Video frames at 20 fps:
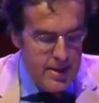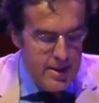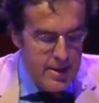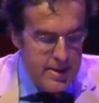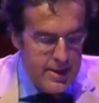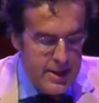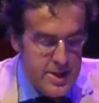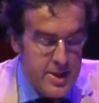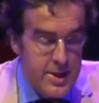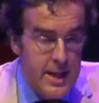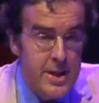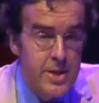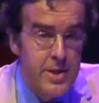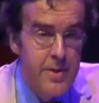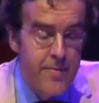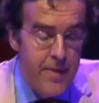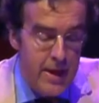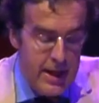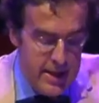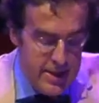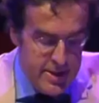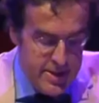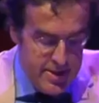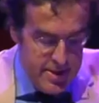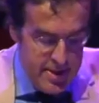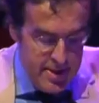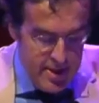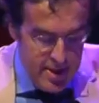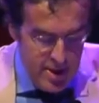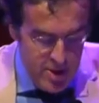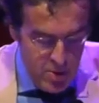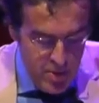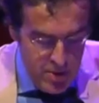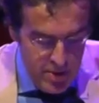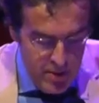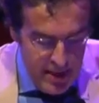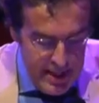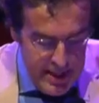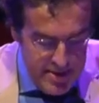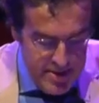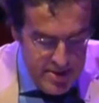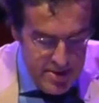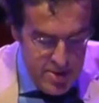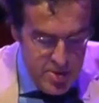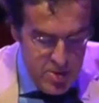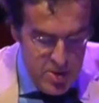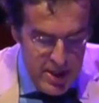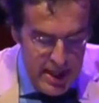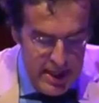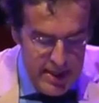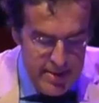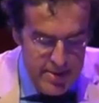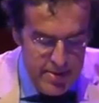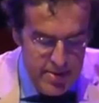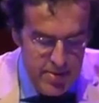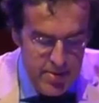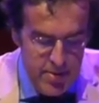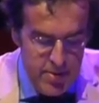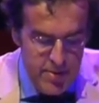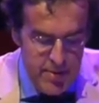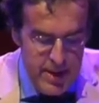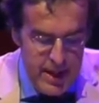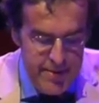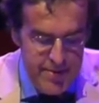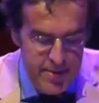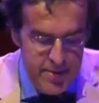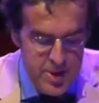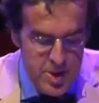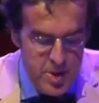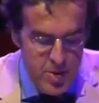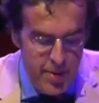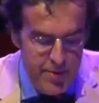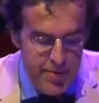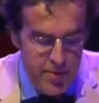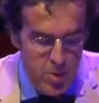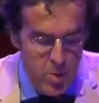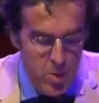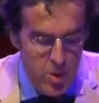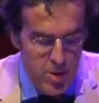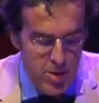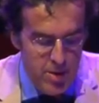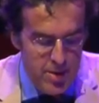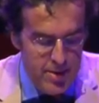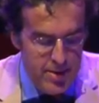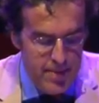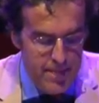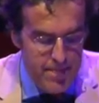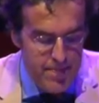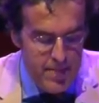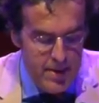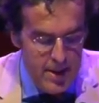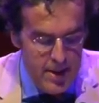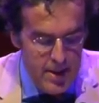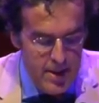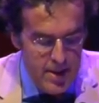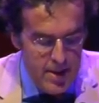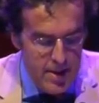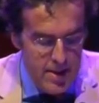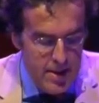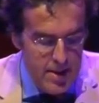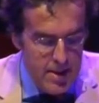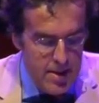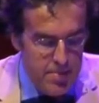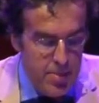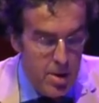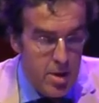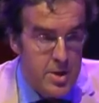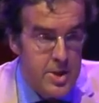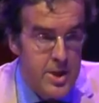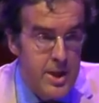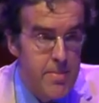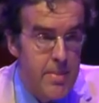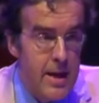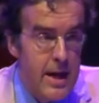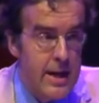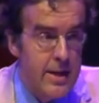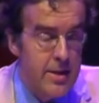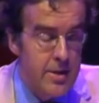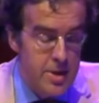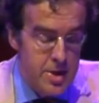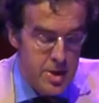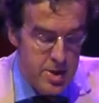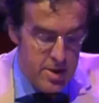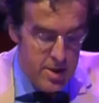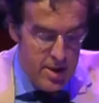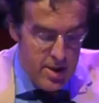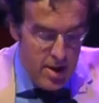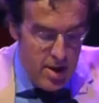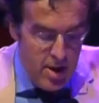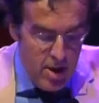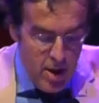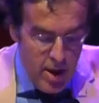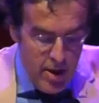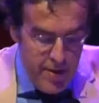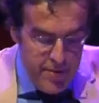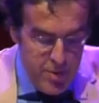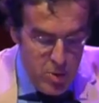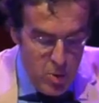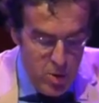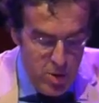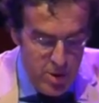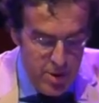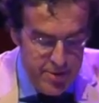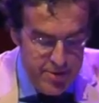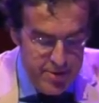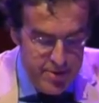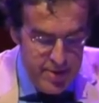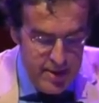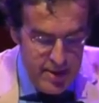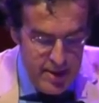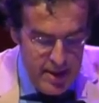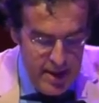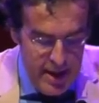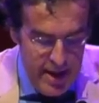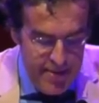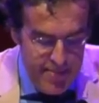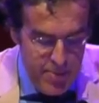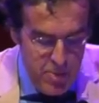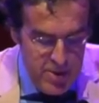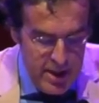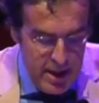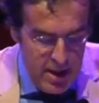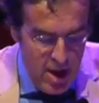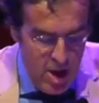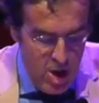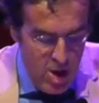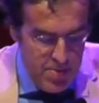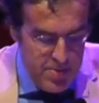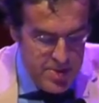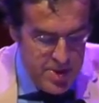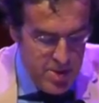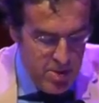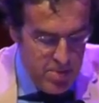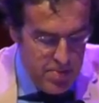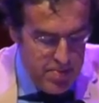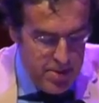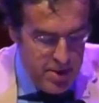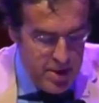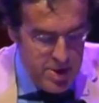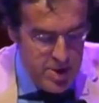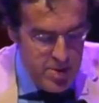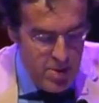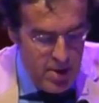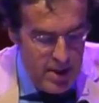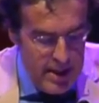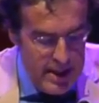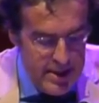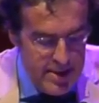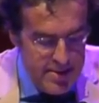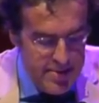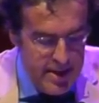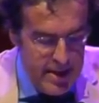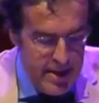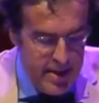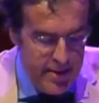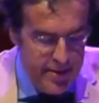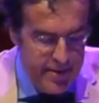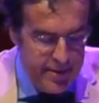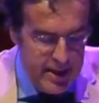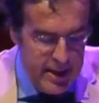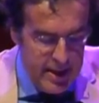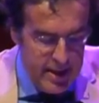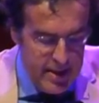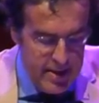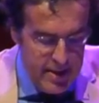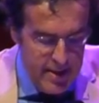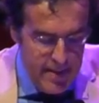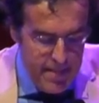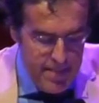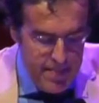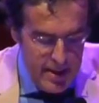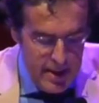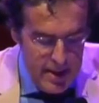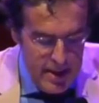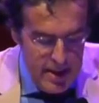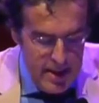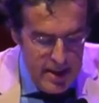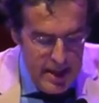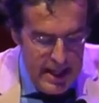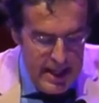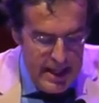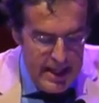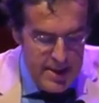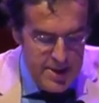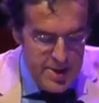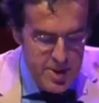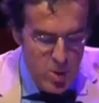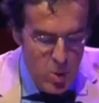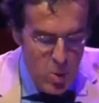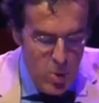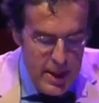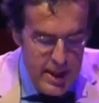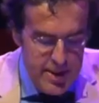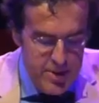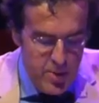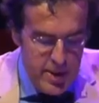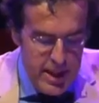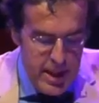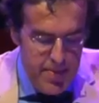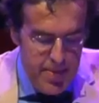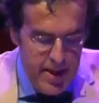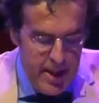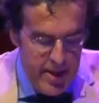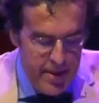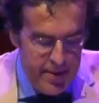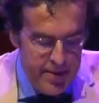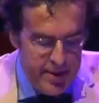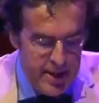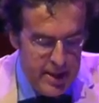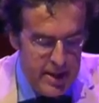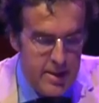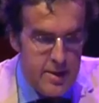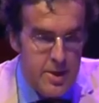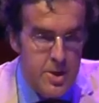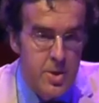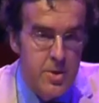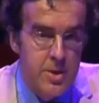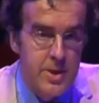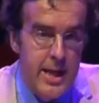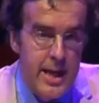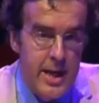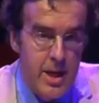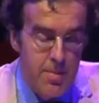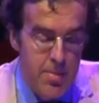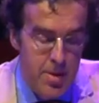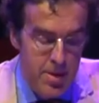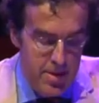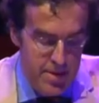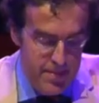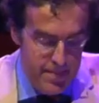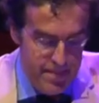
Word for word: This testifies to the great societal relevance of her work. Policymakers all over the world have put their hopes on personalized healthcare as a way to keep healthcare sustainable.